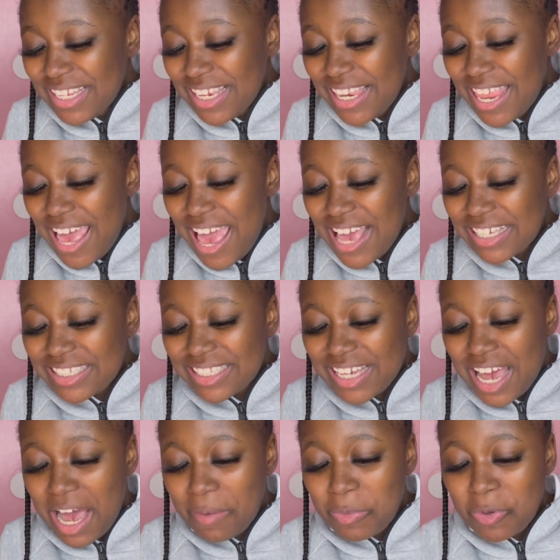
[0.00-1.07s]
last
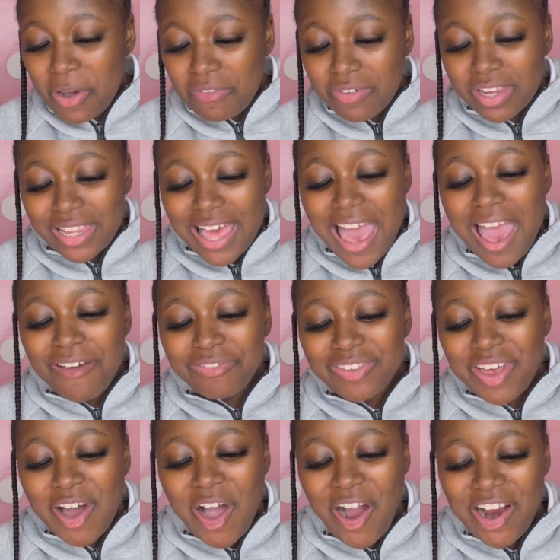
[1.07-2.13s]
time you ever laughed
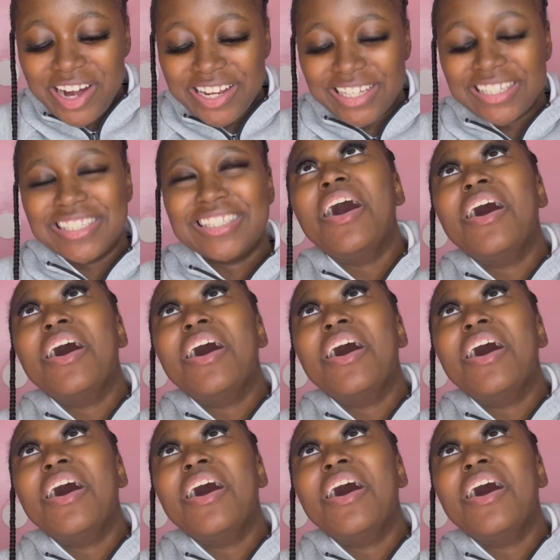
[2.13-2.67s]
the hardest?